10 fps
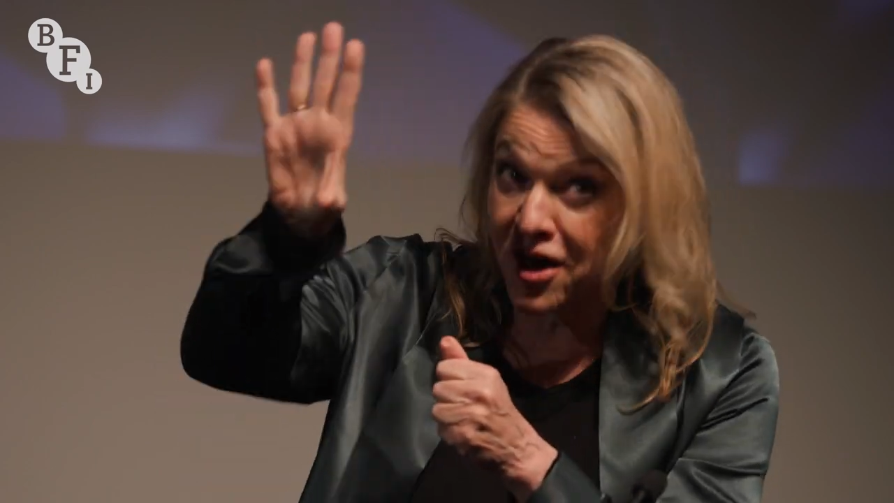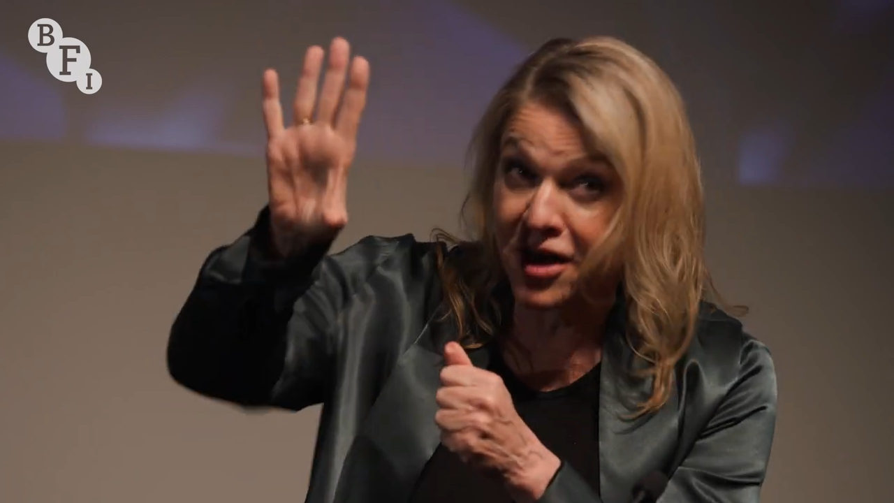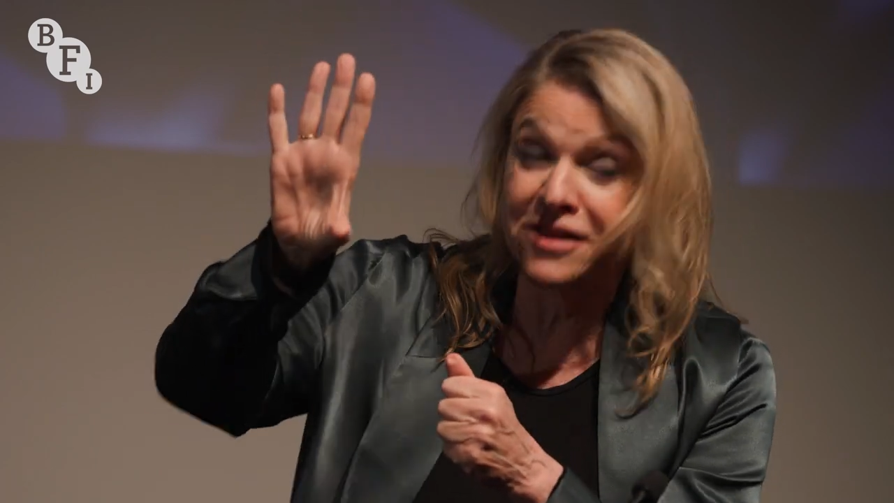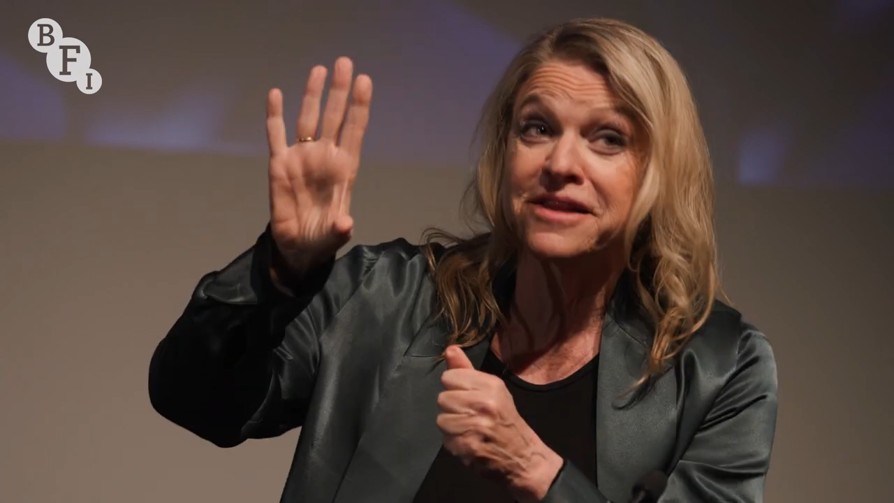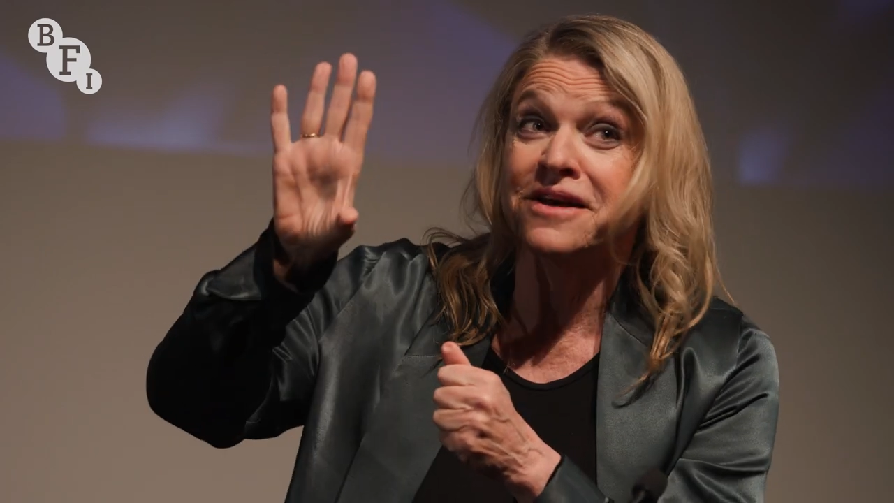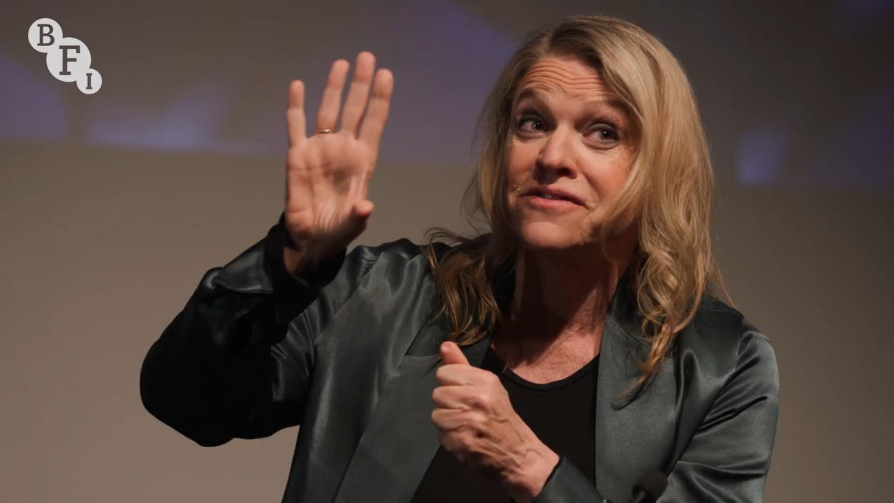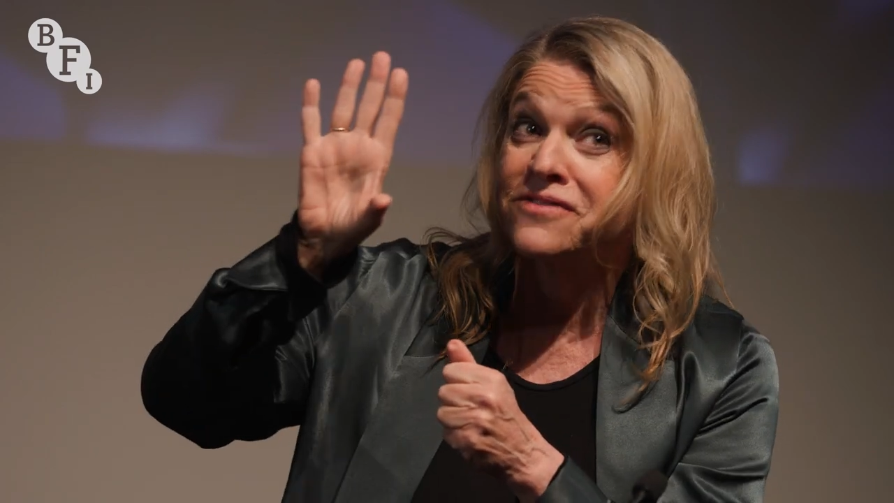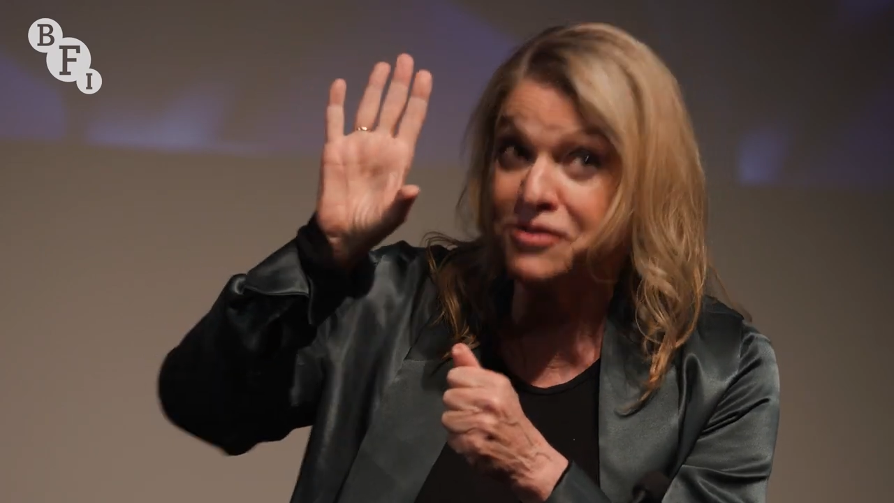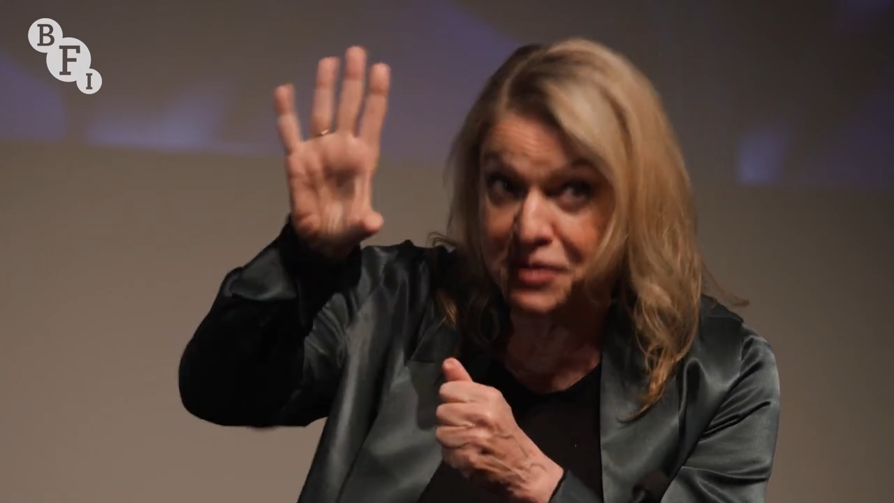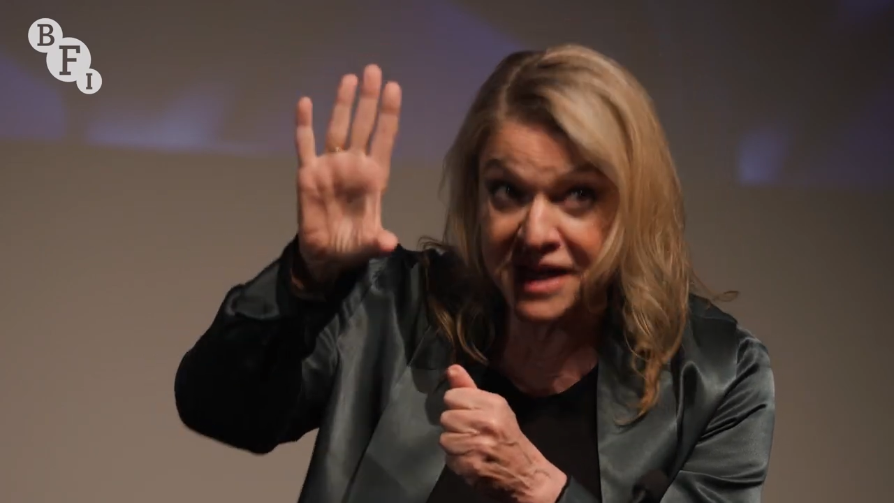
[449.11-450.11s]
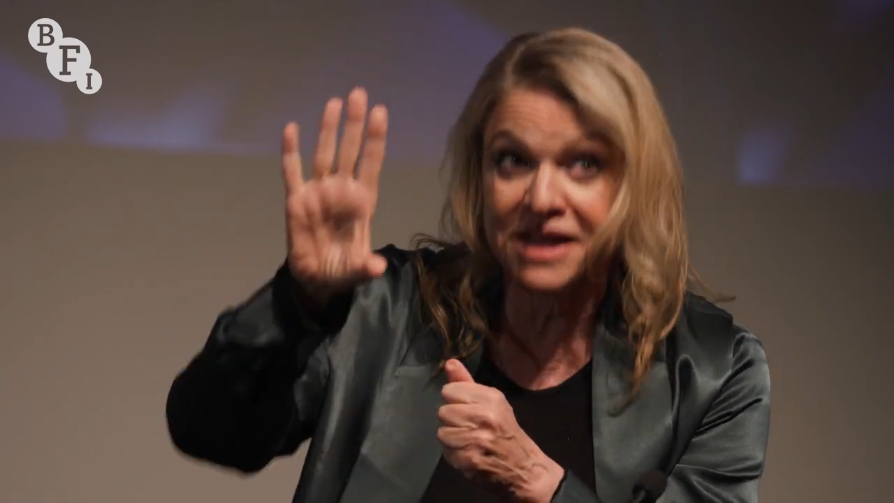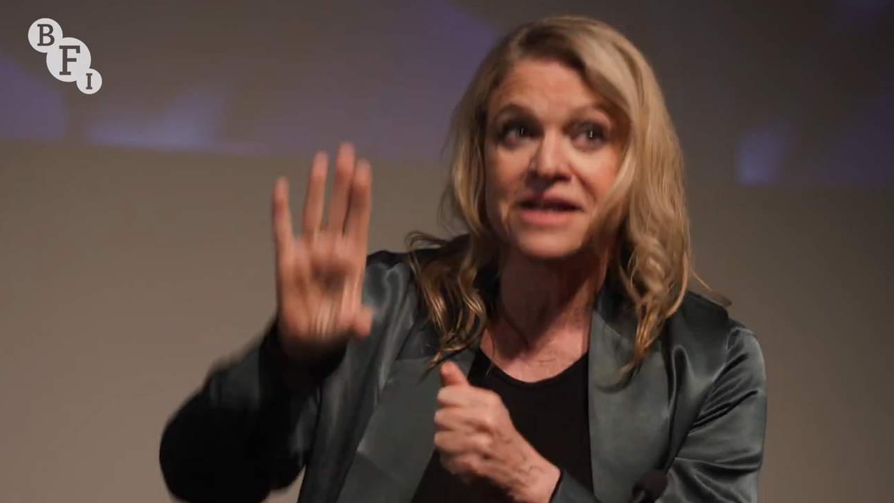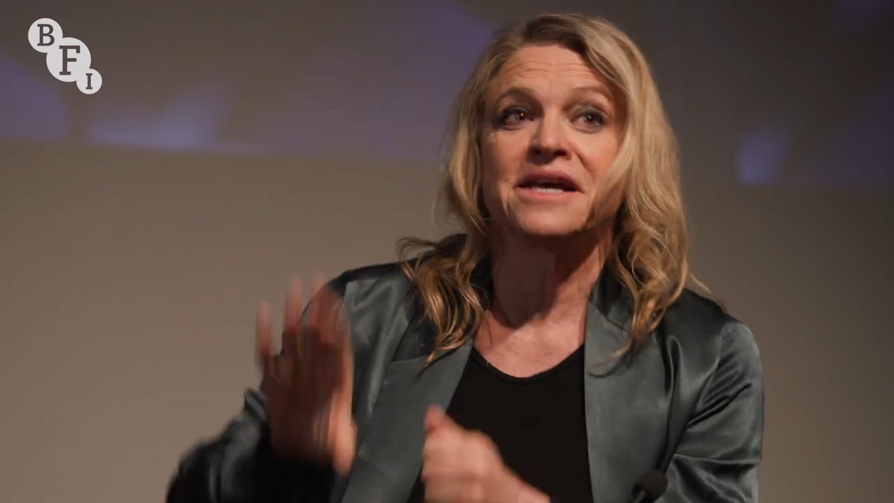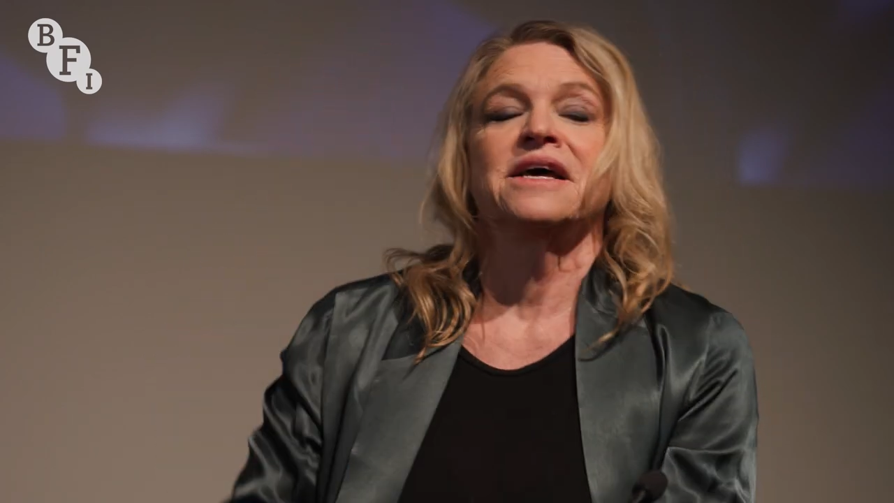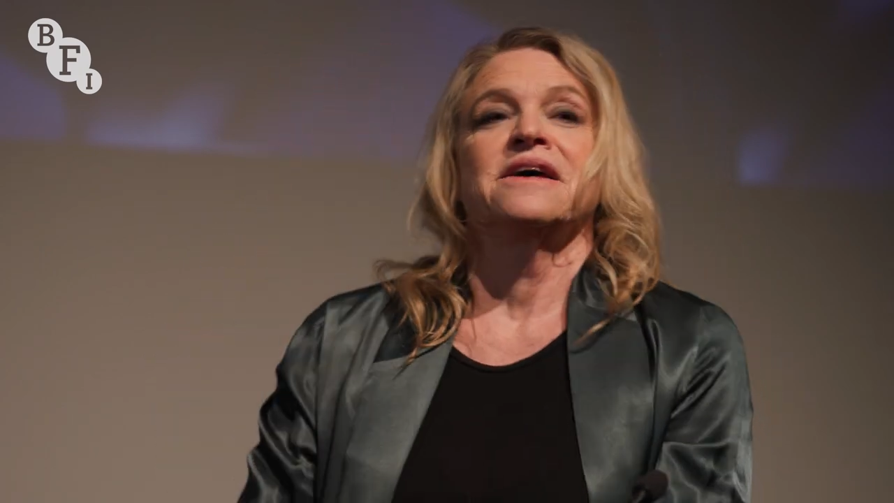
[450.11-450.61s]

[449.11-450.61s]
on the screen.